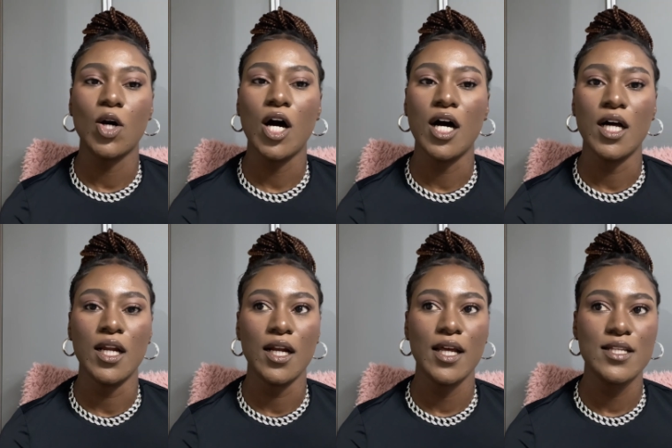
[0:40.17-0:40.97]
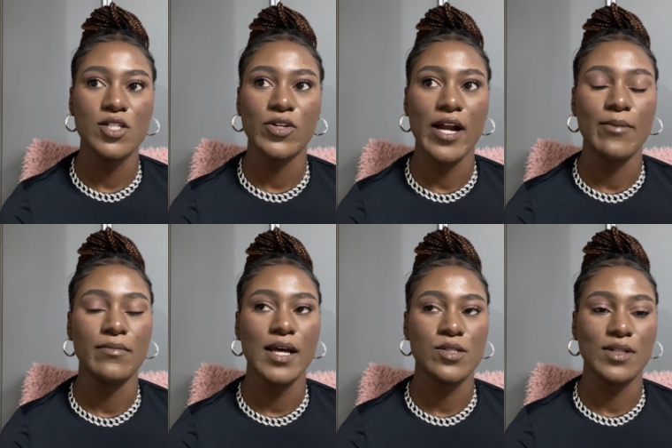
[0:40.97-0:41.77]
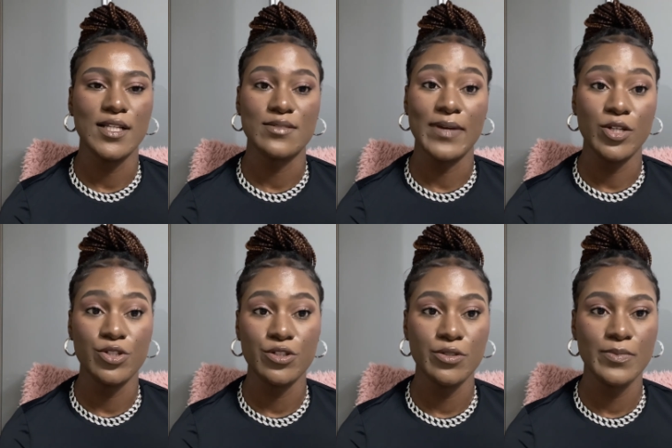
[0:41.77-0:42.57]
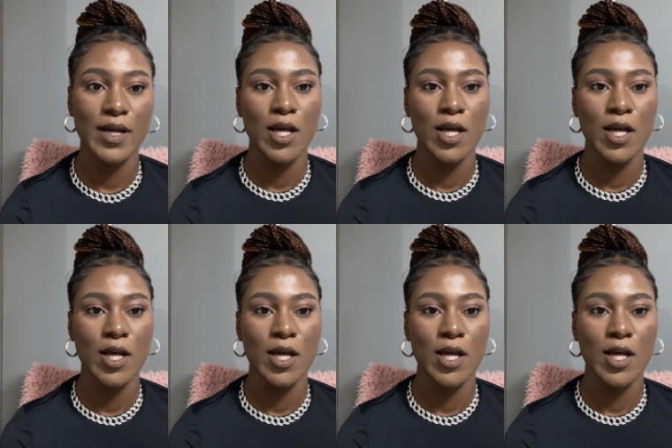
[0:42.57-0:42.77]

on Instagram as well as my YouTube,